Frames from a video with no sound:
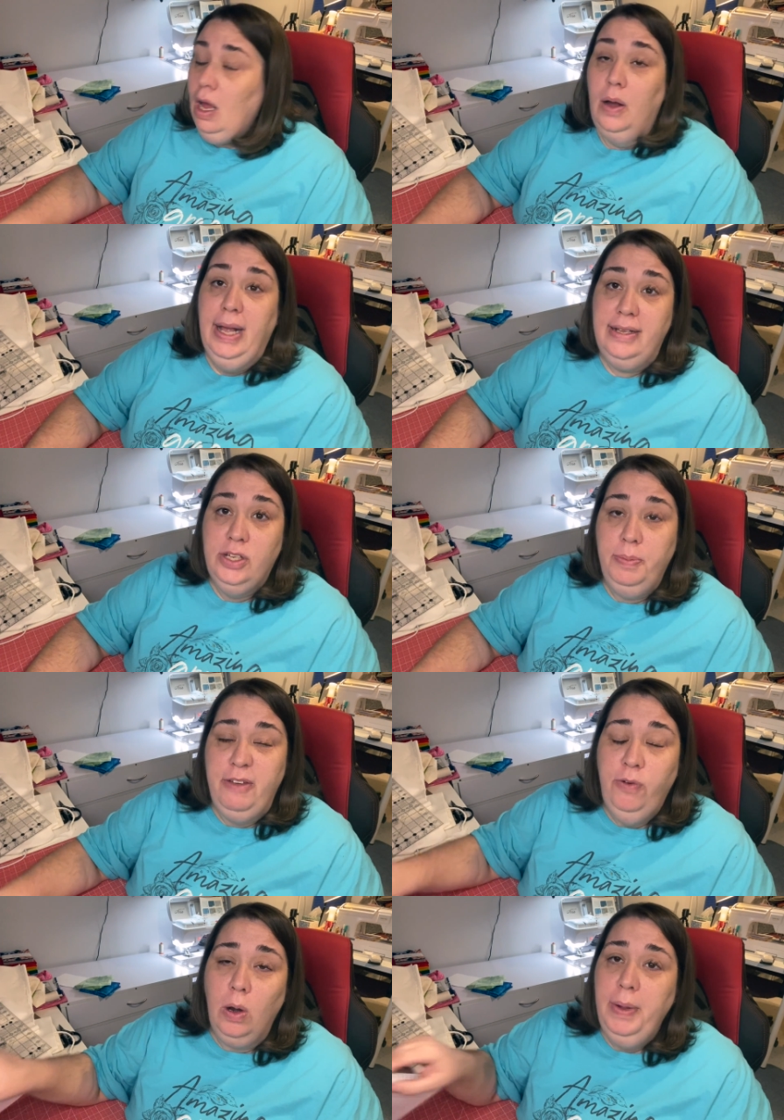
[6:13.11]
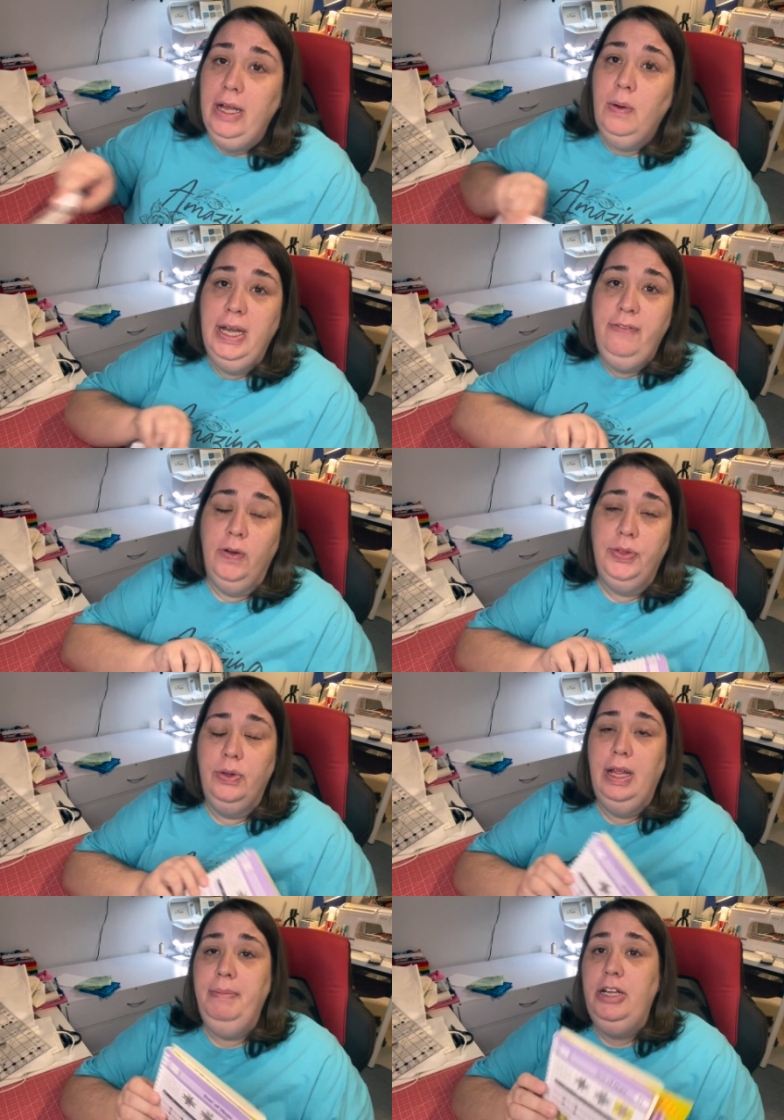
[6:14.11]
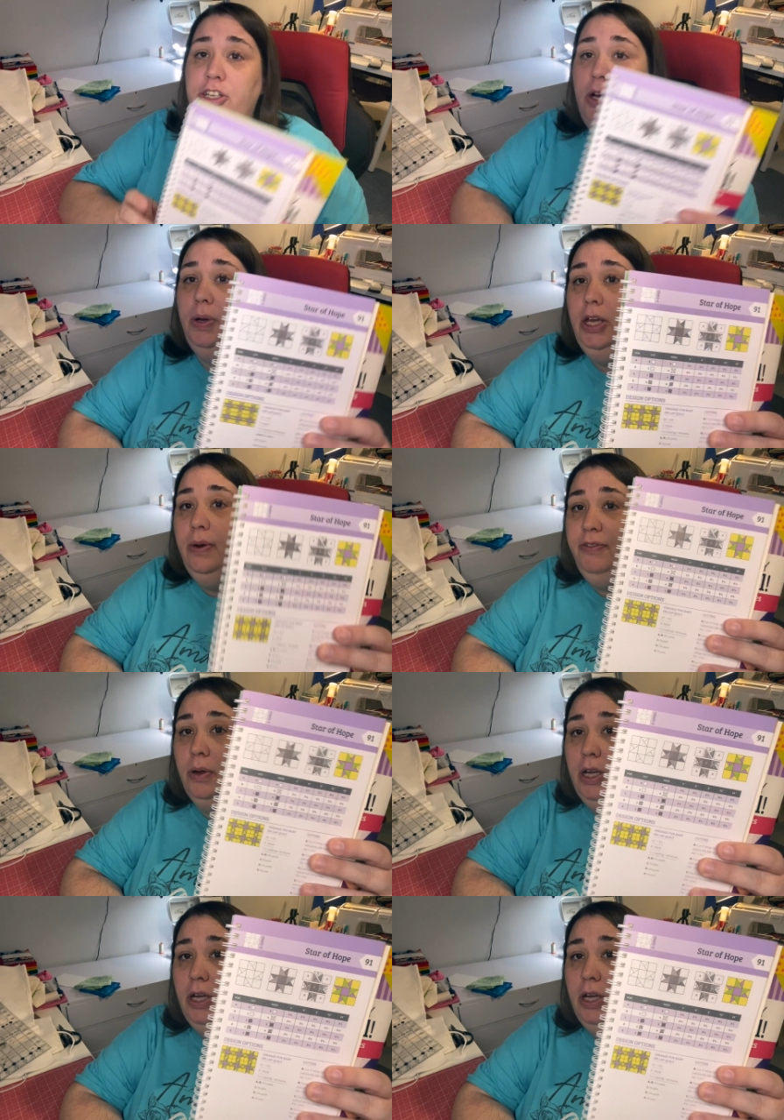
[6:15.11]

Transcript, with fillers: Okay, so before we go any further, let me show you, if you're